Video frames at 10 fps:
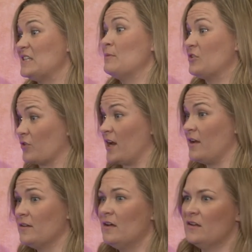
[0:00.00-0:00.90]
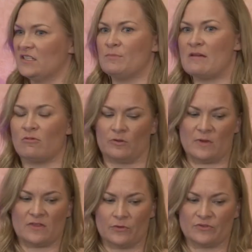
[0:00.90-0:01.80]
to be trained to be able to
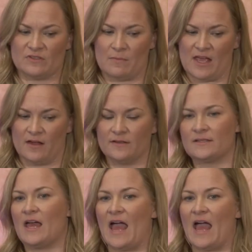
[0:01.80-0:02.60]
meet those demands